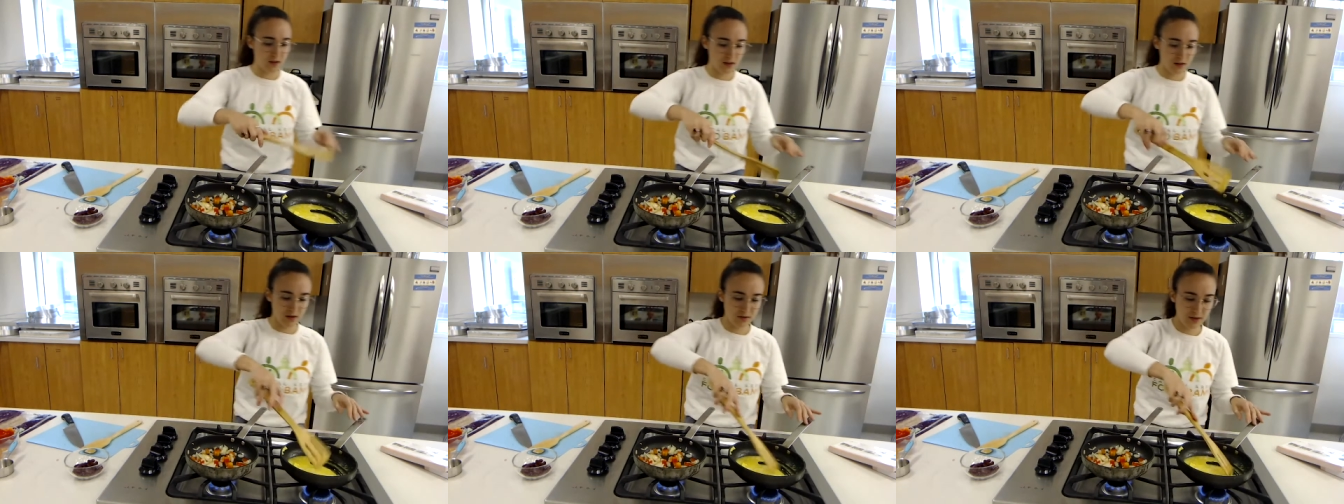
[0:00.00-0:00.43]

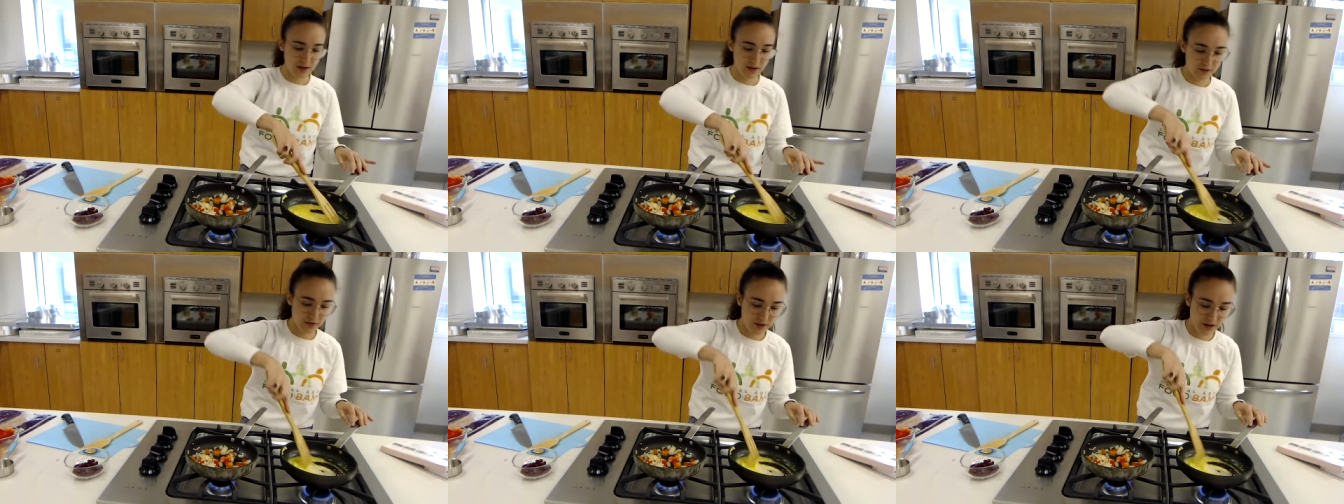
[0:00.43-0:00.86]
Oh,
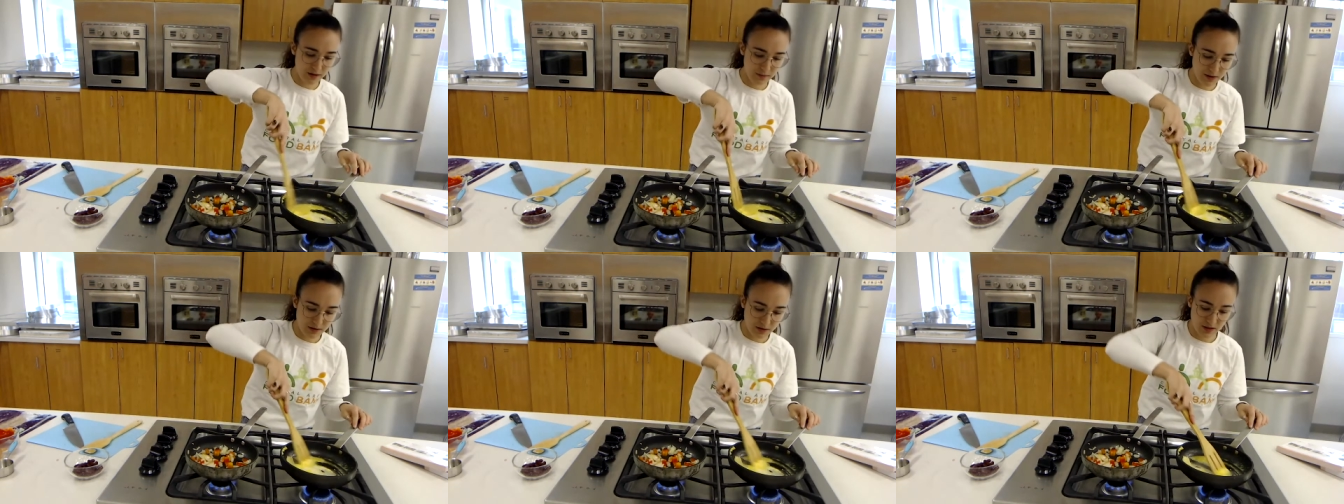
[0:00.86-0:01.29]
can't forget
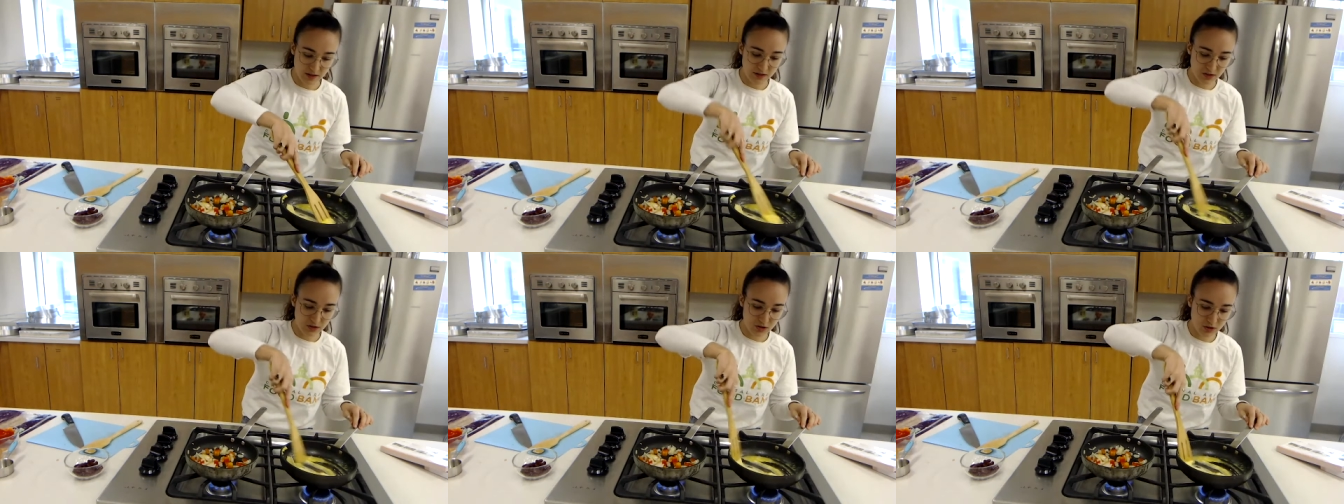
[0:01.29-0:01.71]
about the
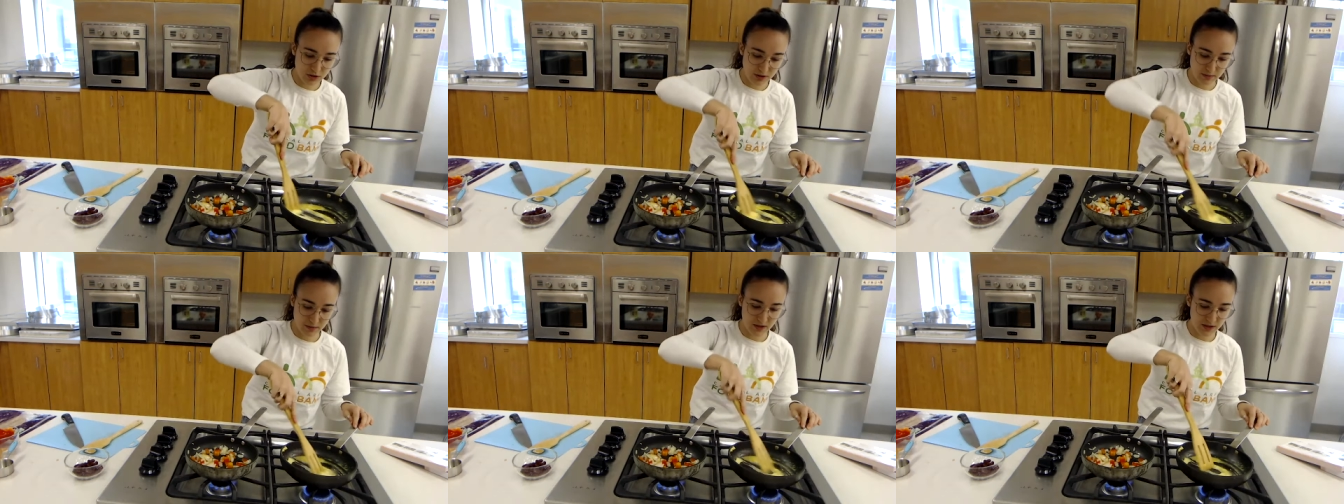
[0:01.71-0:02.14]

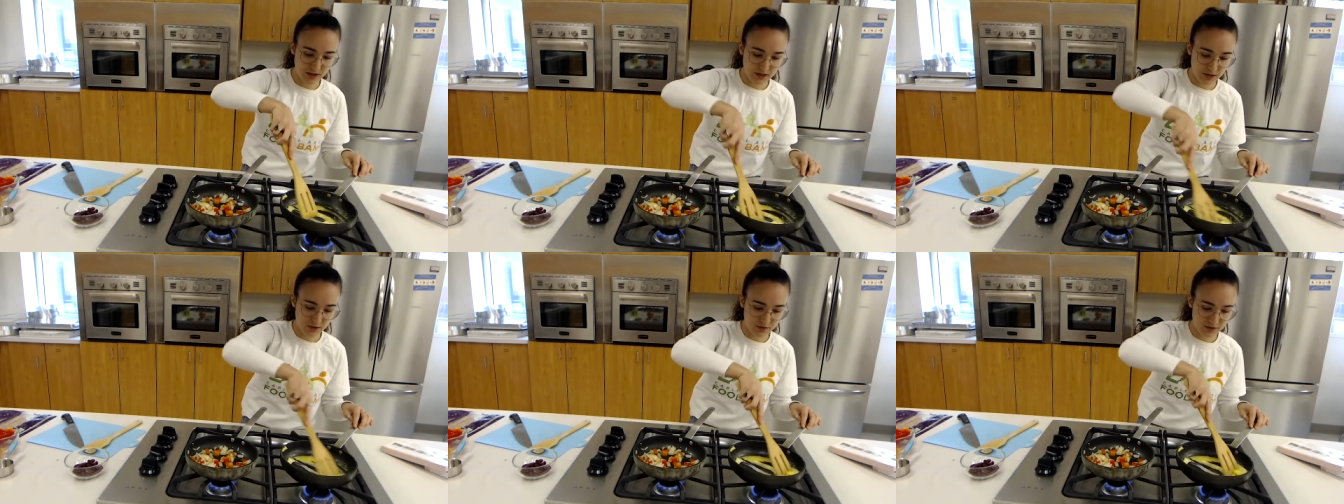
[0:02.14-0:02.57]
scrambled
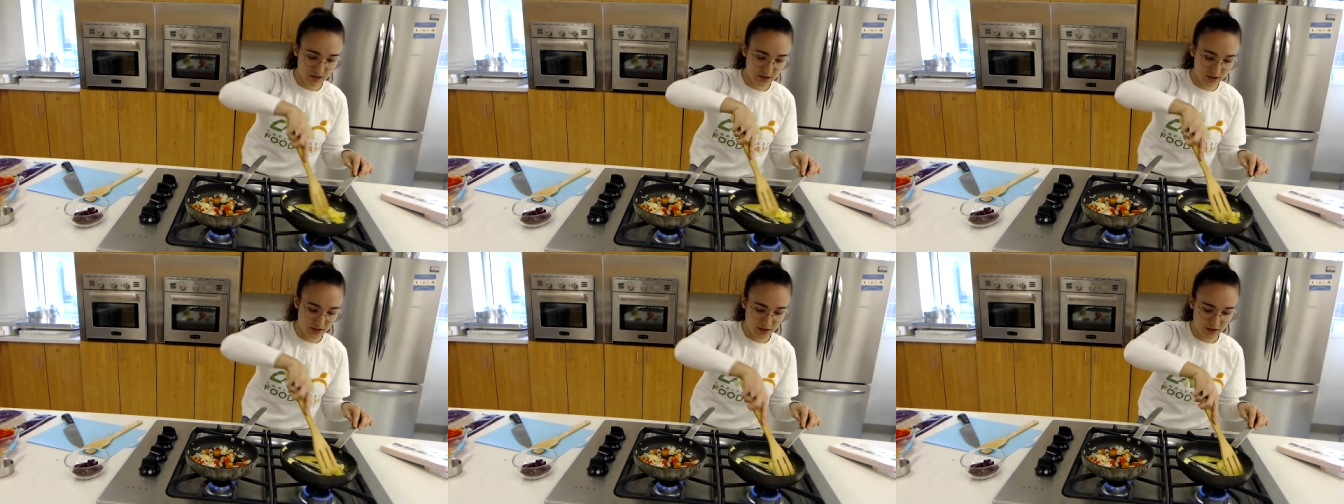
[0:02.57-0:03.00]
eggs over
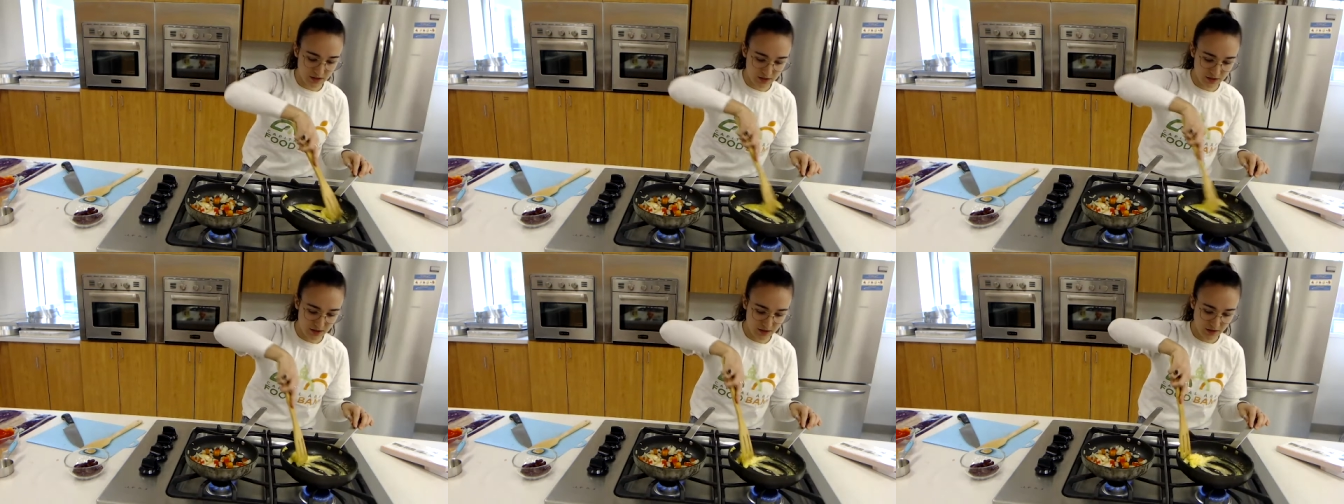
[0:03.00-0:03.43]

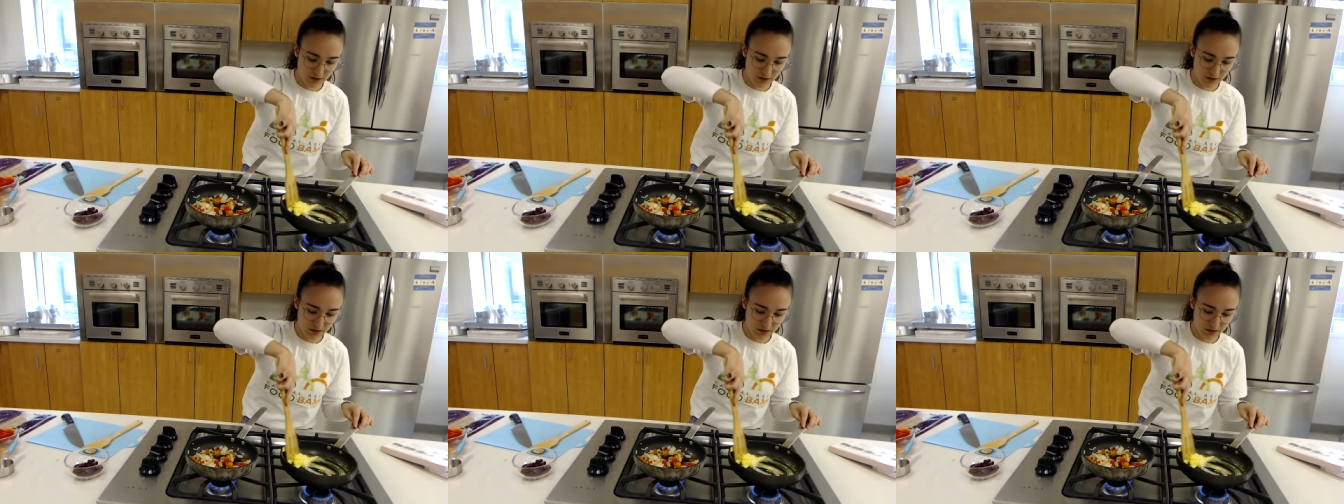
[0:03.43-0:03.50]
here.